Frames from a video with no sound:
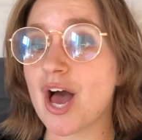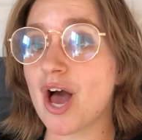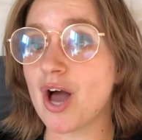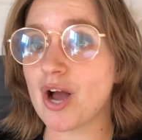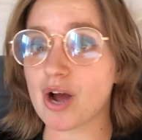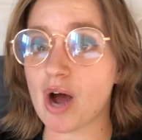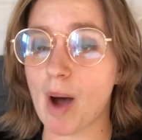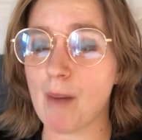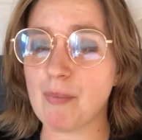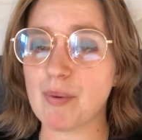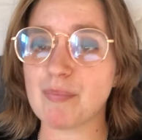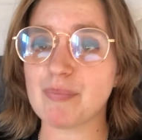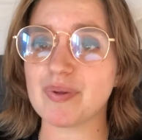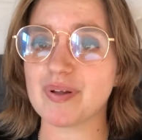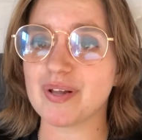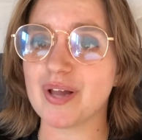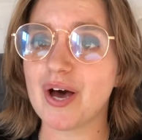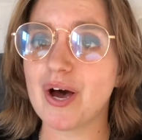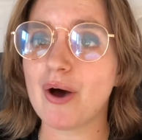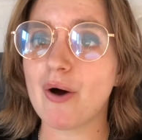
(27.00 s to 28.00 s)
comment
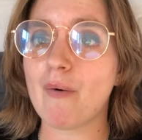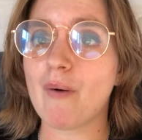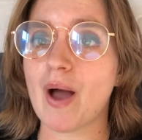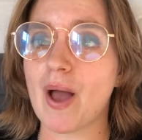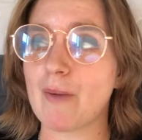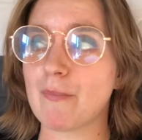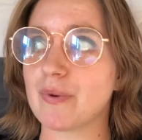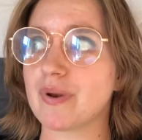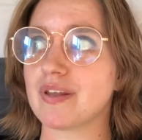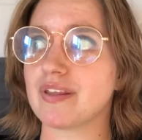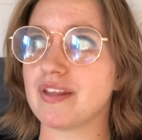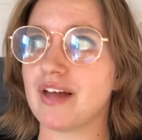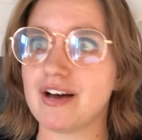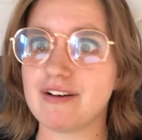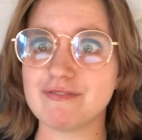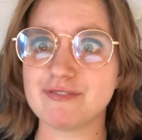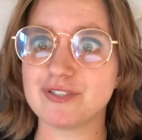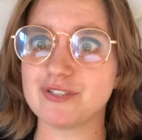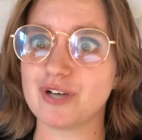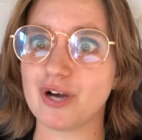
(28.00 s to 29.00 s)
below. I would
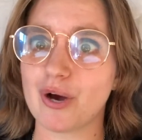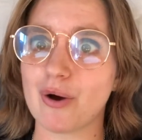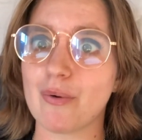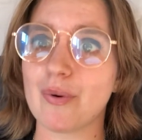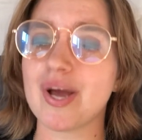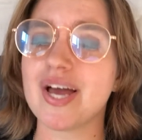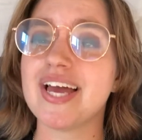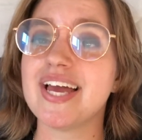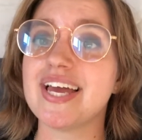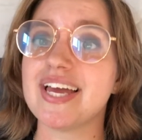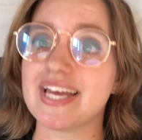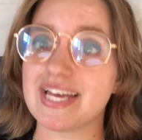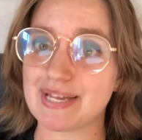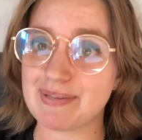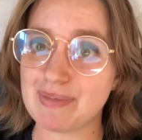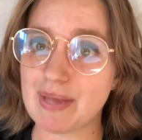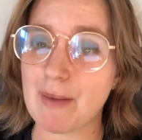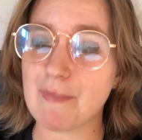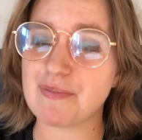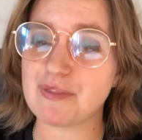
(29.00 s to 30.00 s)
love to go in
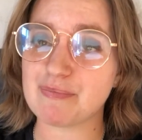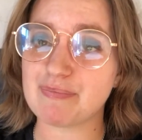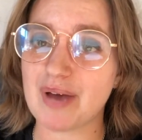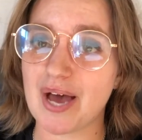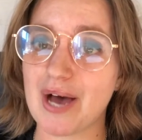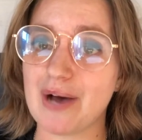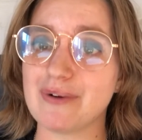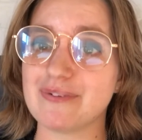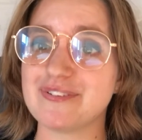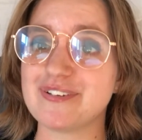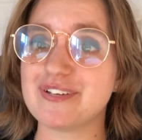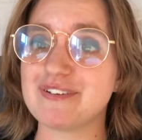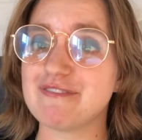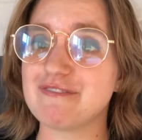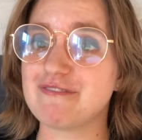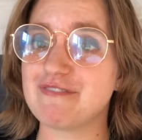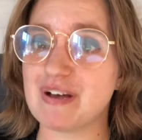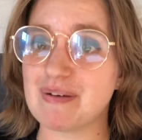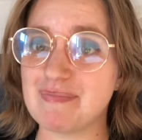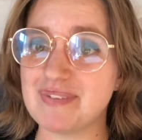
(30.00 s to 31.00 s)
depth about
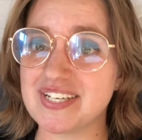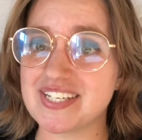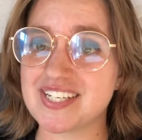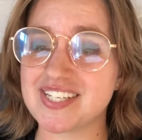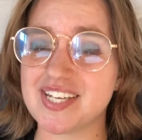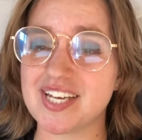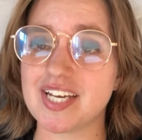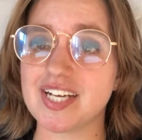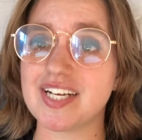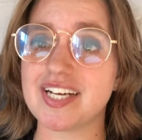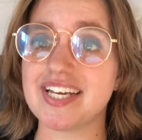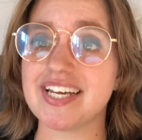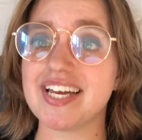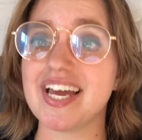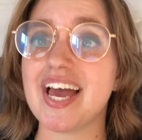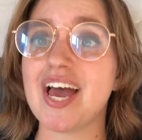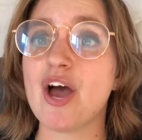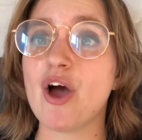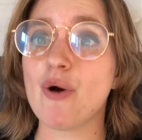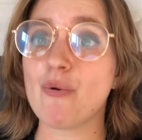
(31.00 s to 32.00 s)
feminist theory
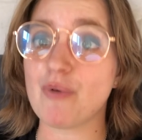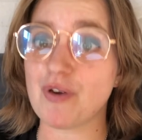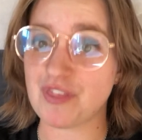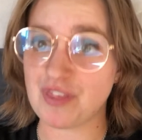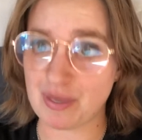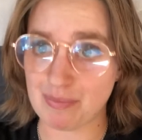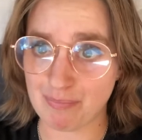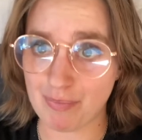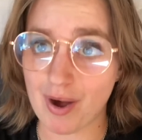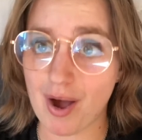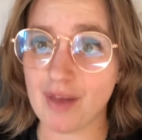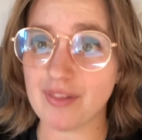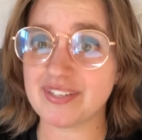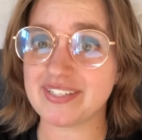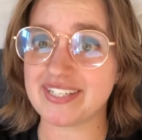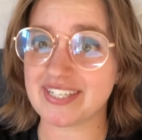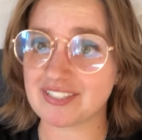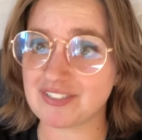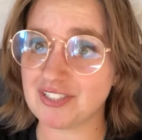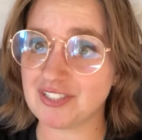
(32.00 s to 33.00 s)
within
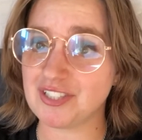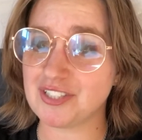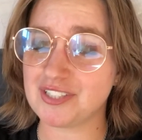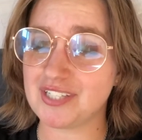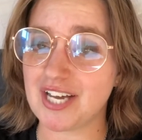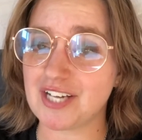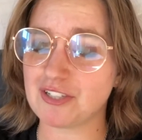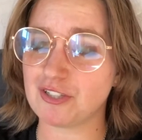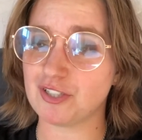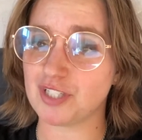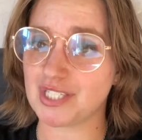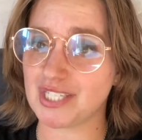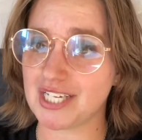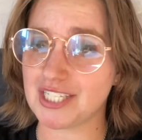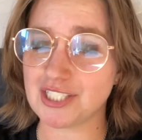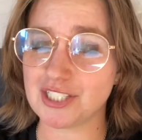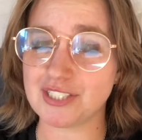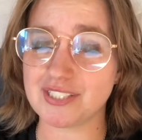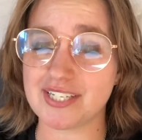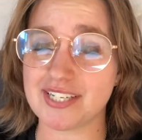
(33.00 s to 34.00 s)
politics and international
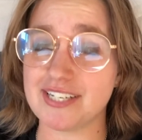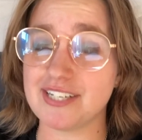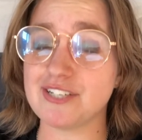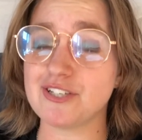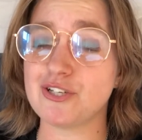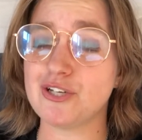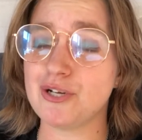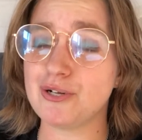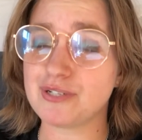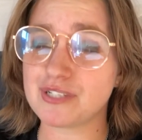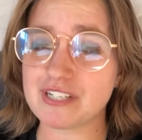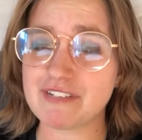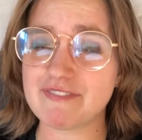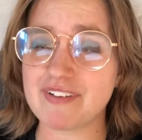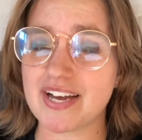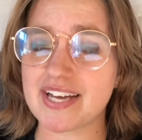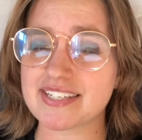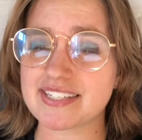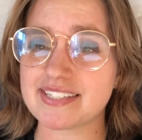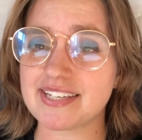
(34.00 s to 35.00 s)
relations. It is hugely
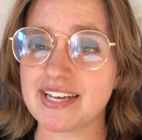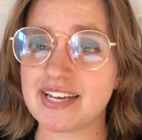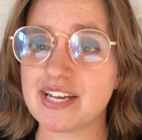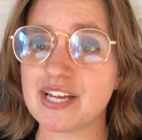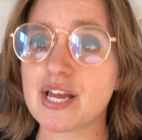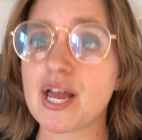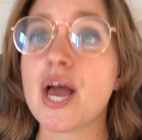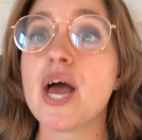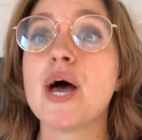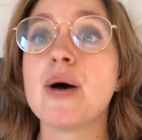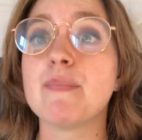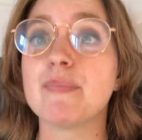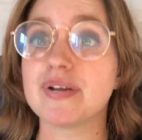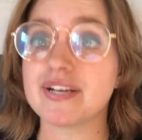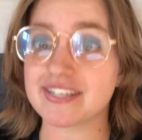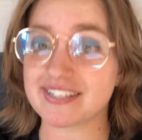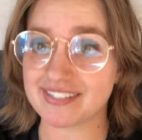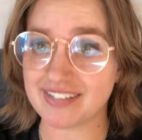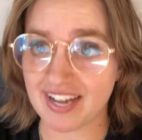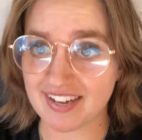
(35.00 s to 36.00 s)
fascinating, but
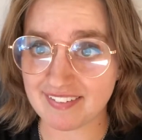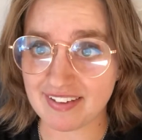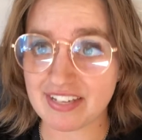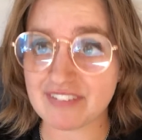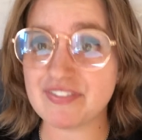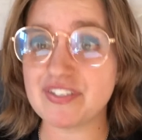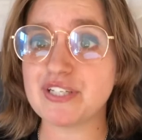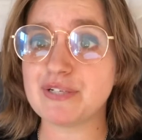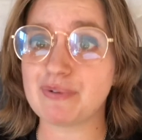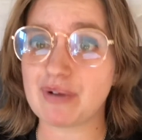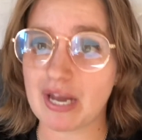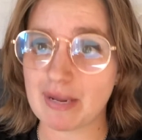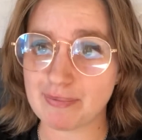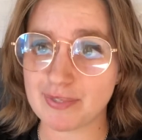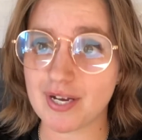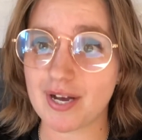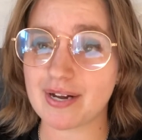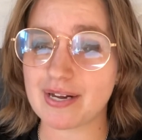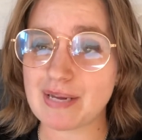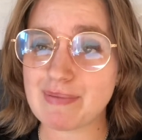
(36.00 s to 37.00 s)
it's not relevant to what I'm
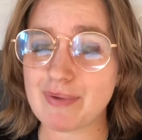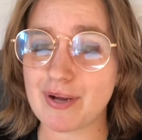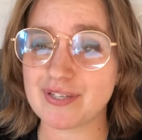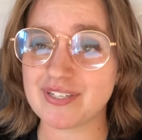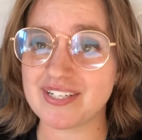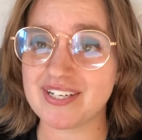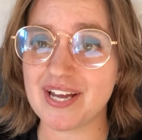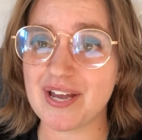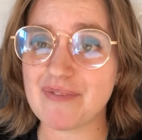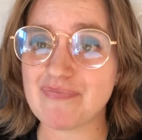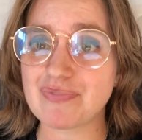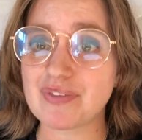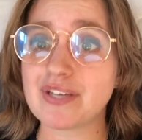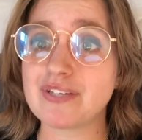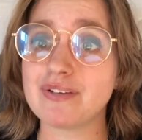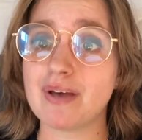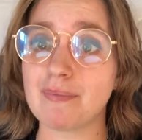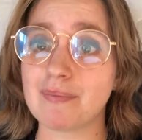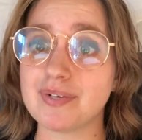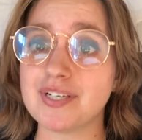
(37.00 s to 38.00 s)
talking about today. So
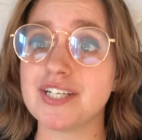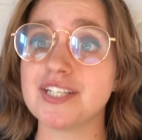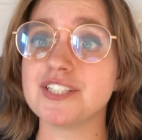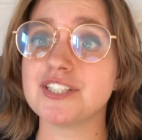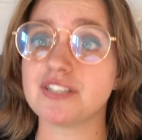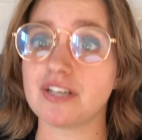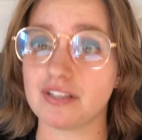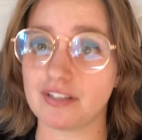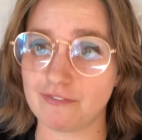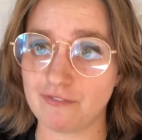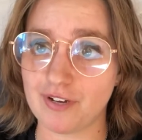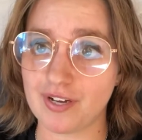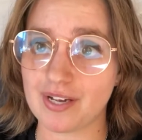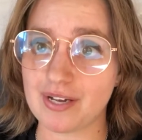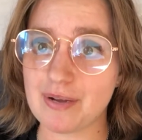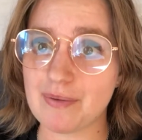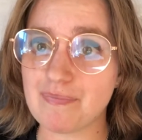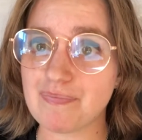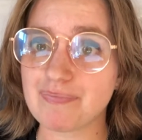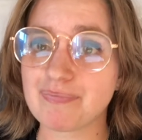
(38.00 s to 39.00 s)
I'm going to shut the fuck up.